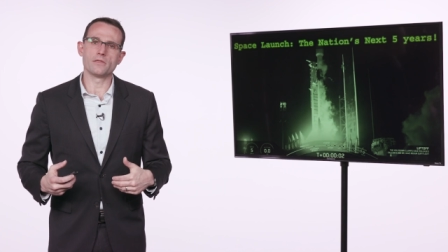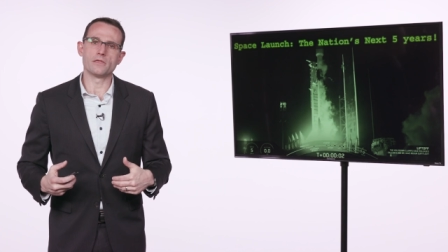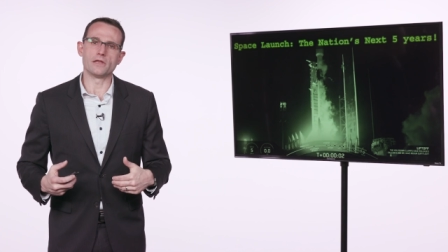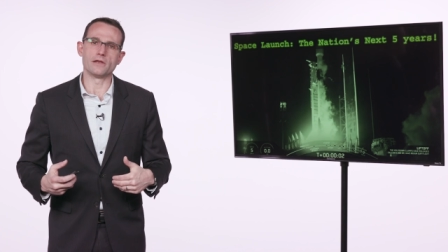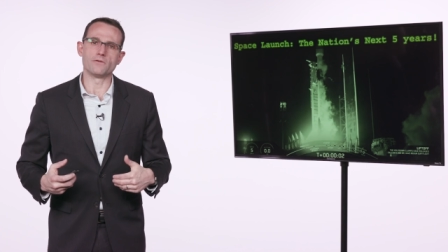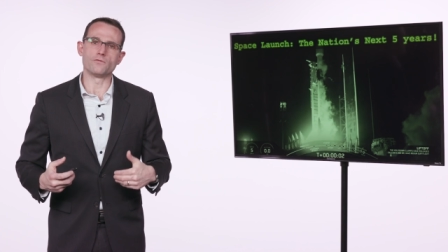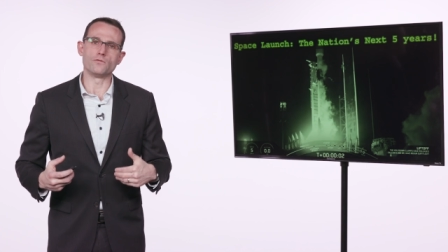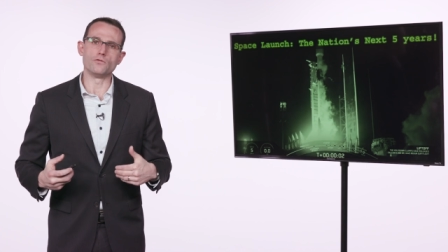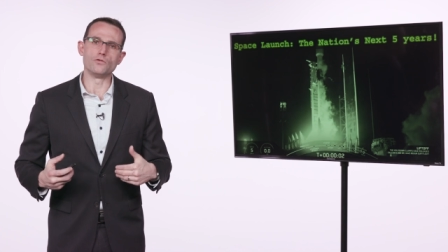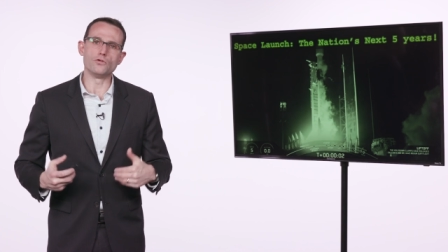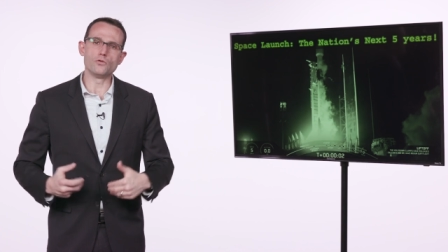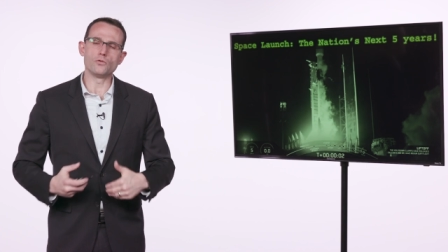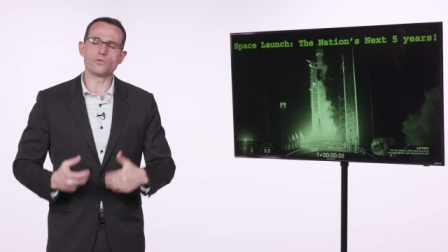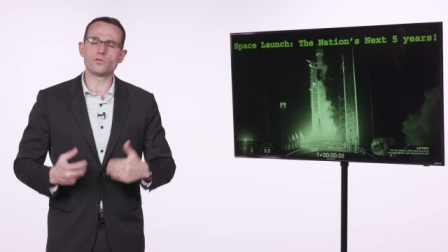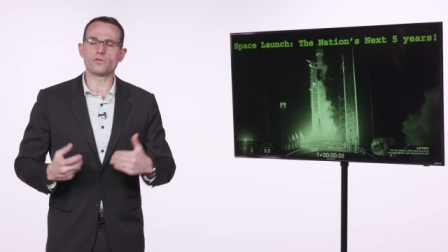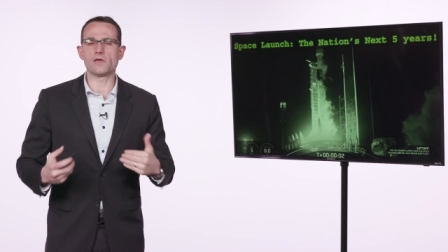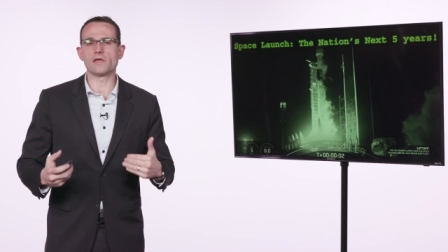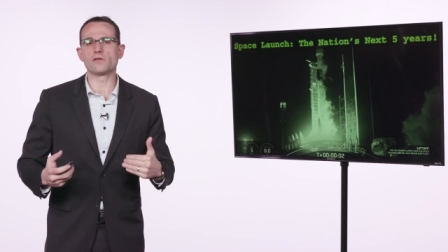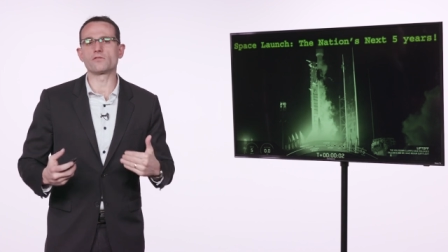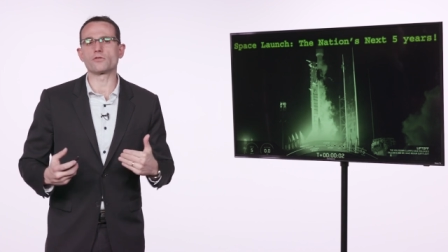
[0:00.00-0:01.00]
that if new
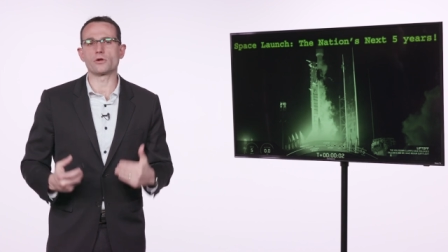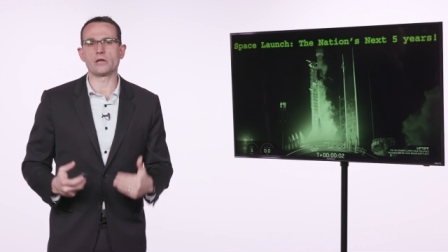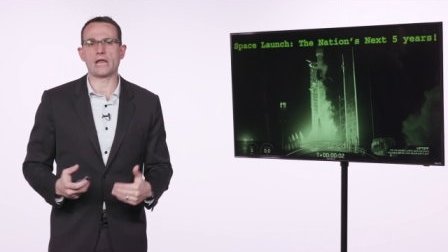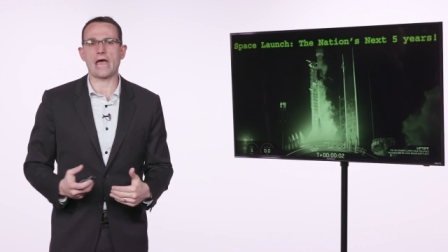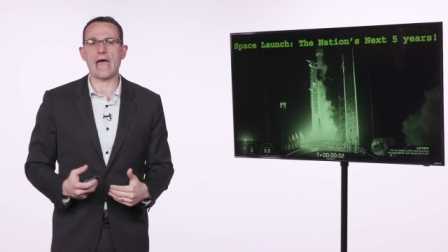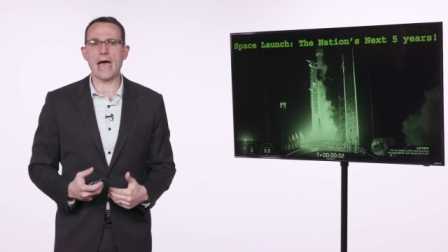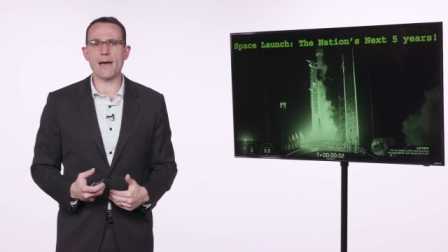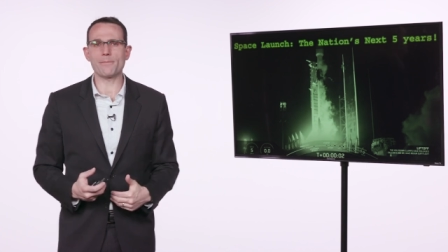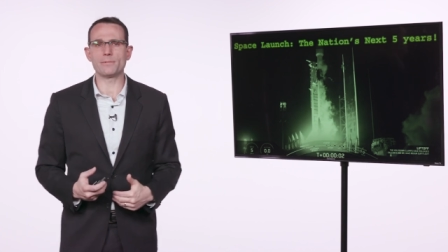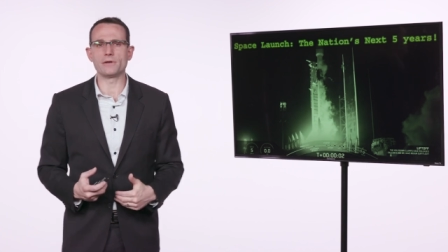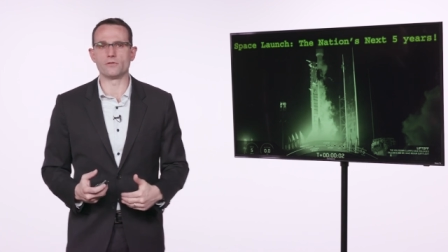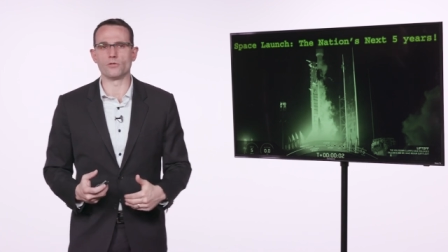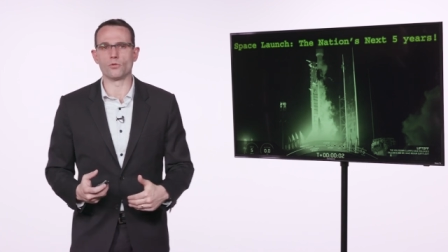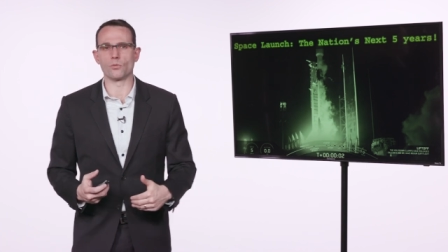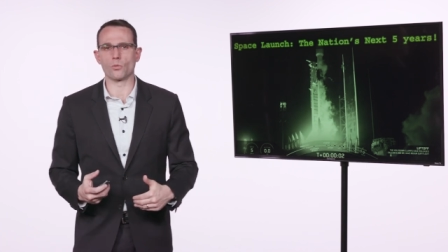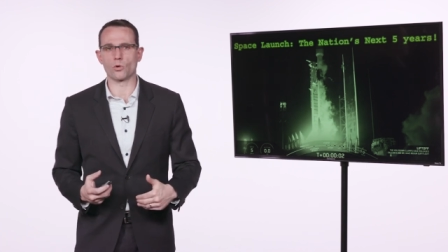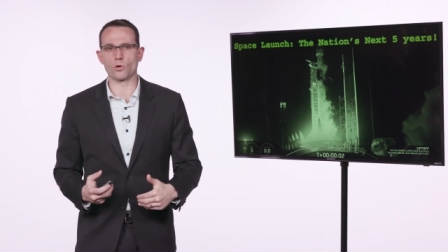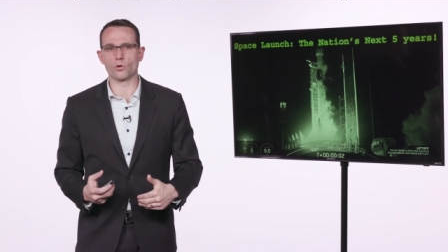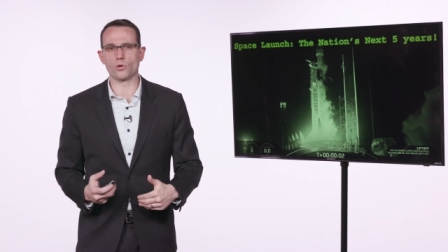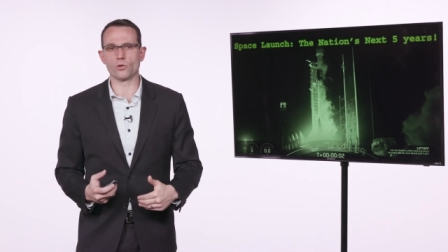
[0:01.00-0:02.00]
things are going to happen in
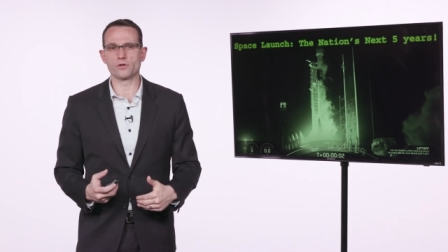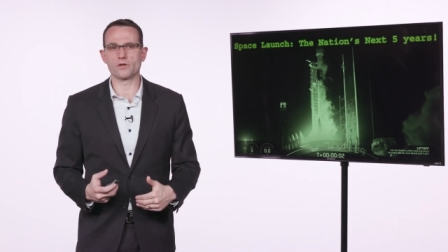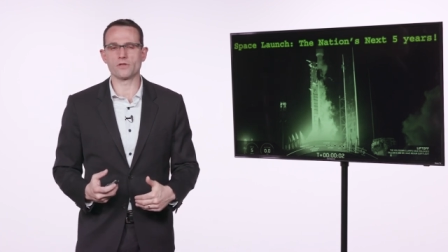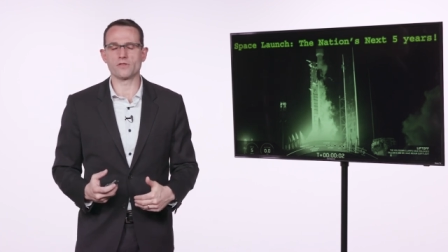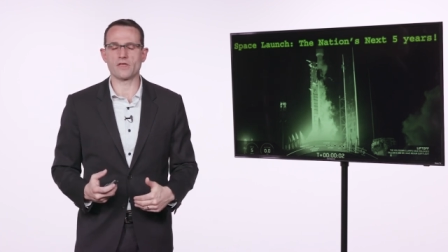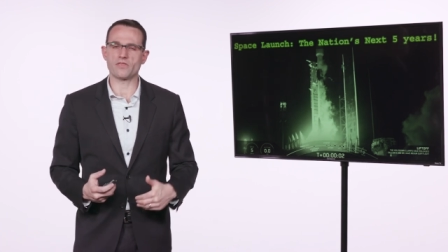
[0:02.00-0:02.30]
the world,